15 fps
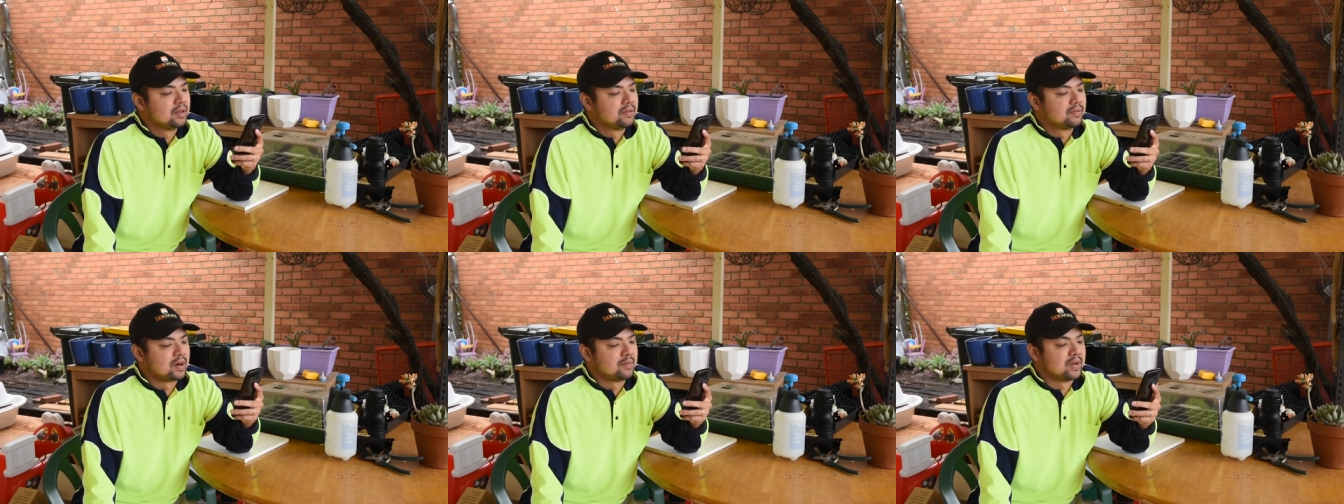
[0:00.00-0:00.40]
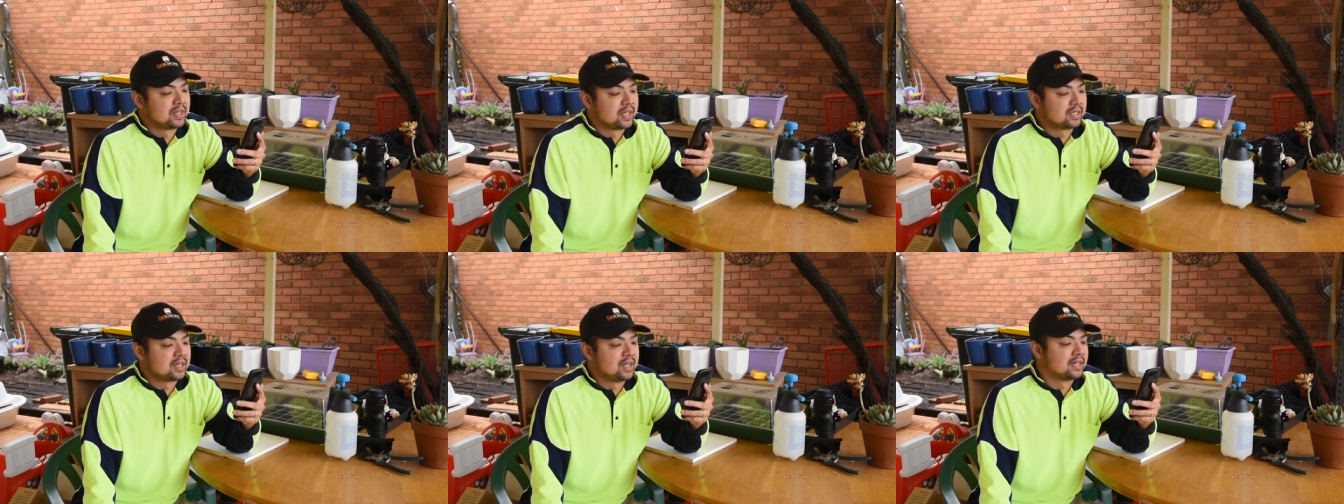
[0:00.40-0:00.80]
From
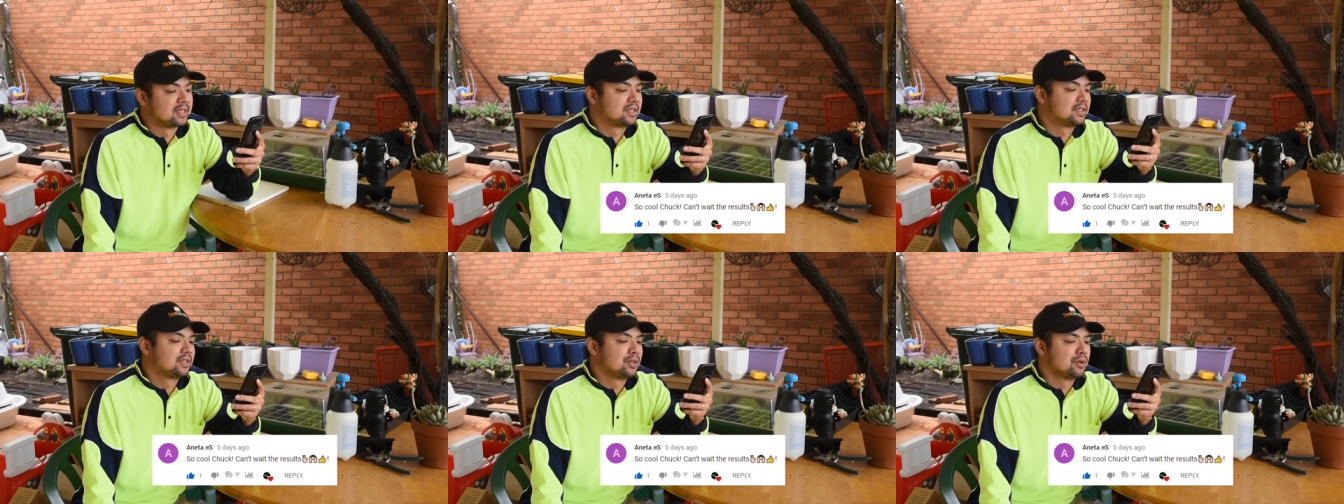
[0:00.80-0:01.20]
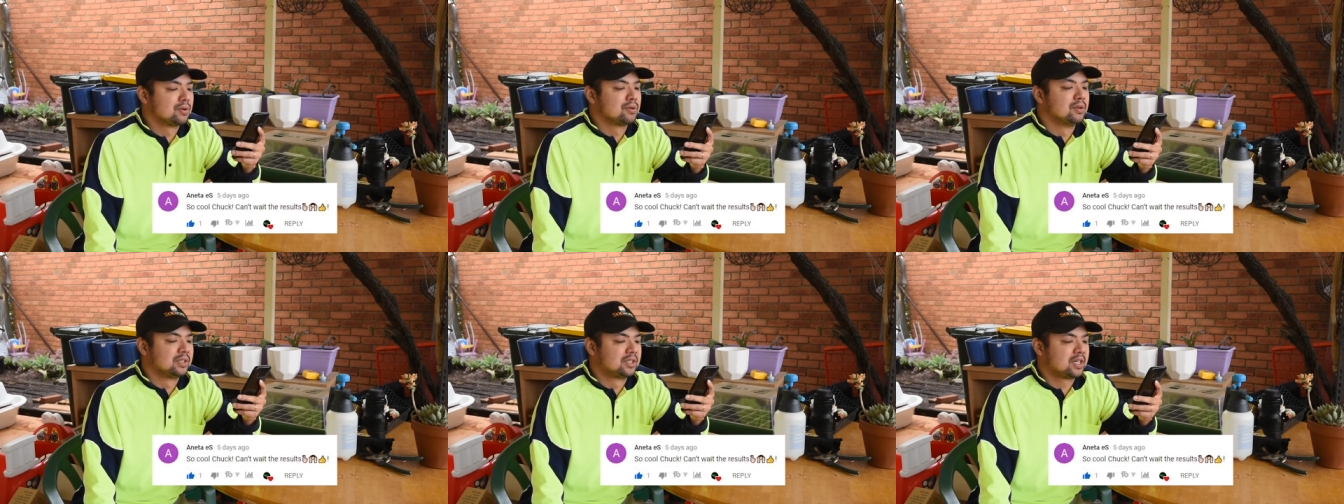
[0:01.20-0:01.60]
Aneta S. So
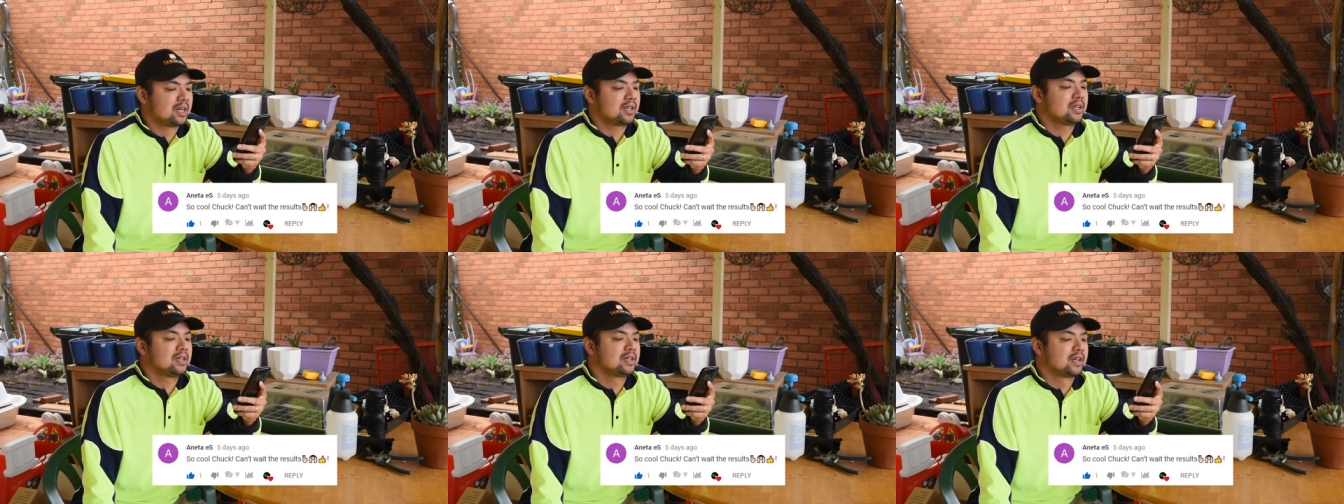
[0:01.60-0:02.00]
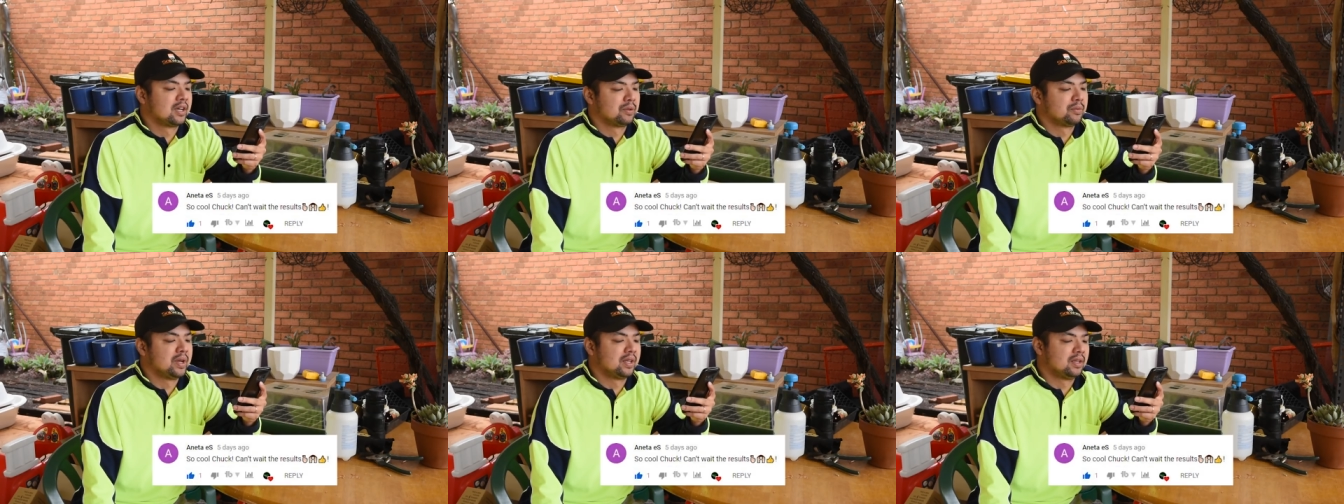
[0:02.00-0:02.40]
cool, Chuck.
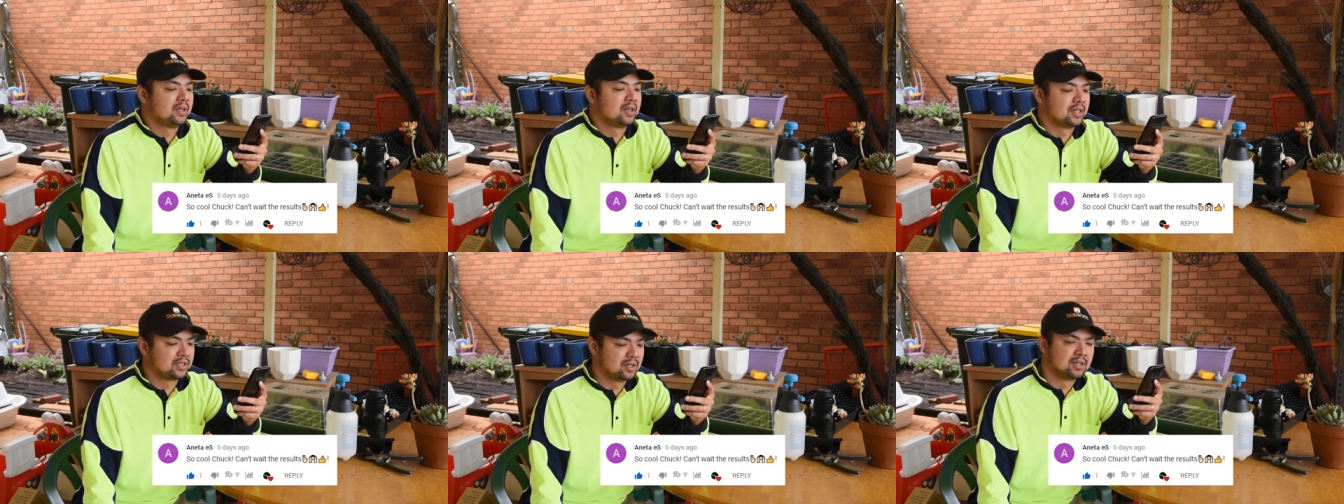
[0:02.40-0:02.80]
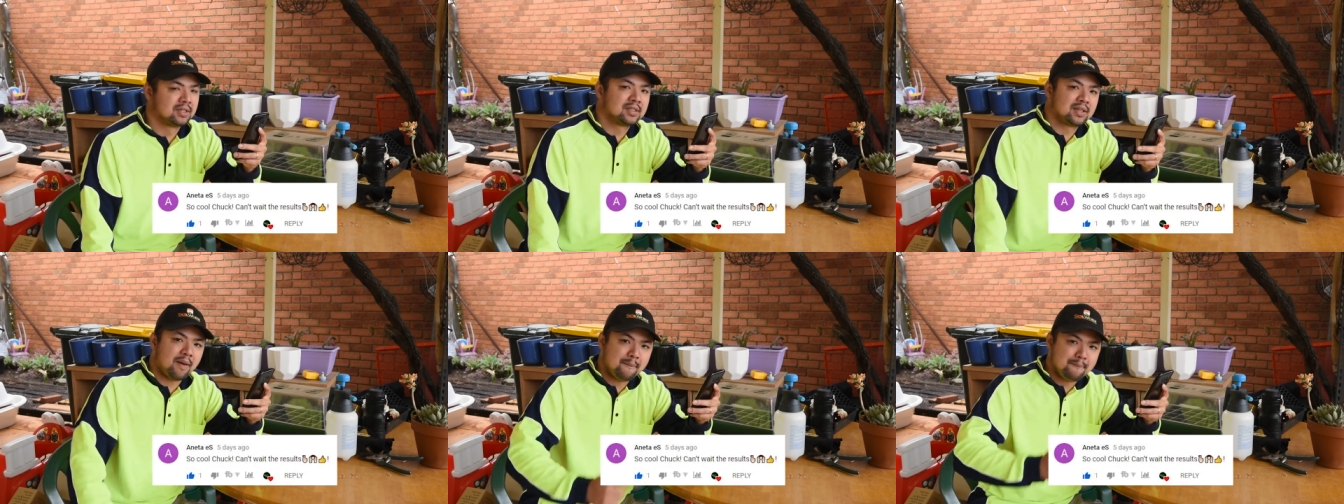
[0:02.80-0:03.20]
Can't wait the
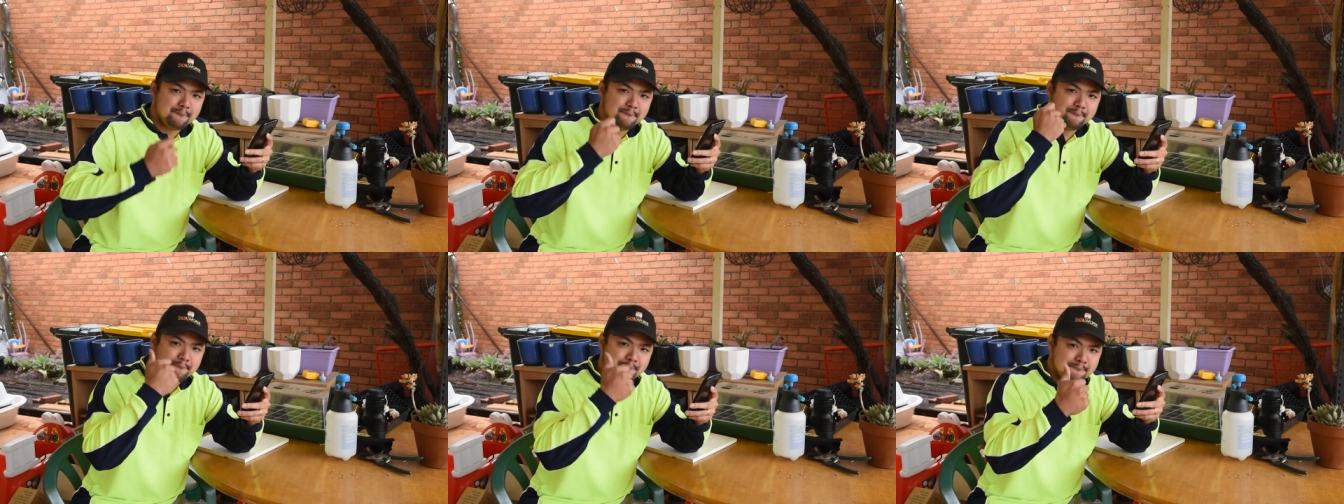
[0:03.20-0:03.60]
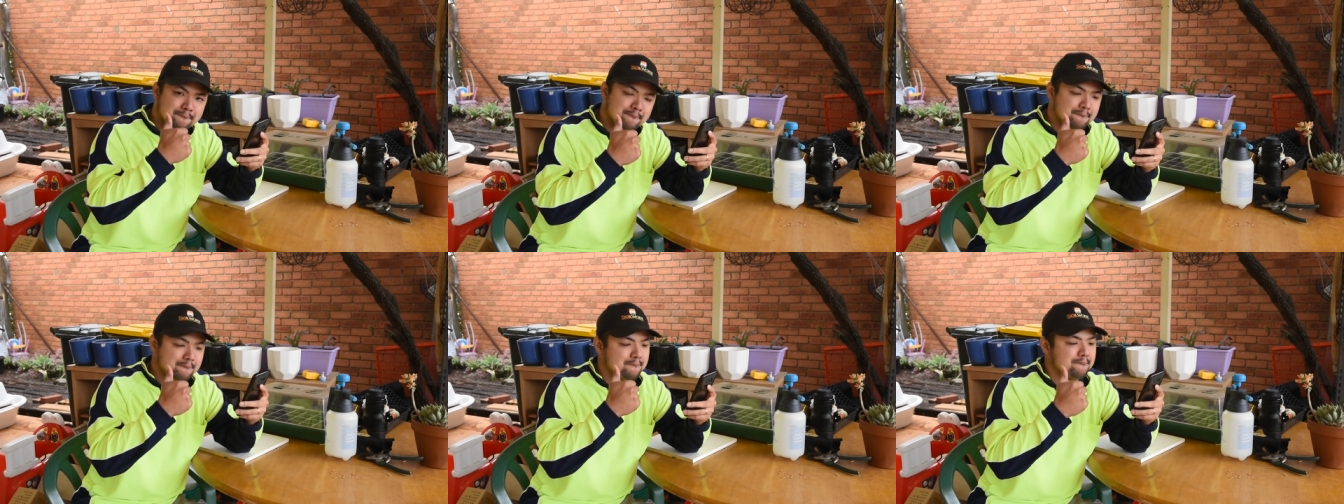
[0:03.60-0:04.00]
results.
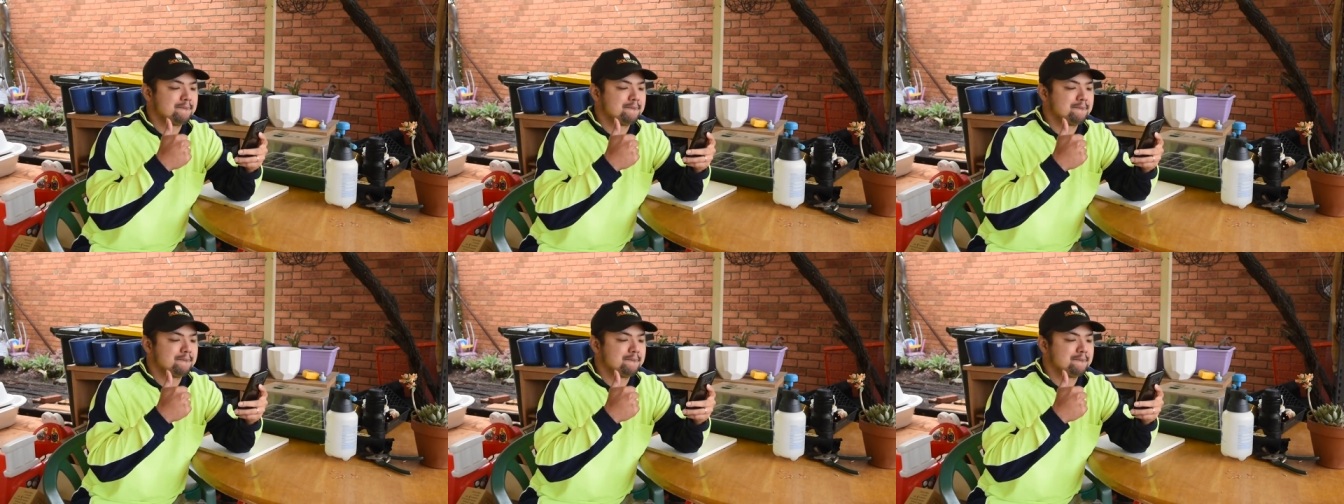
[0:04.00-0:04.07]
Hmm.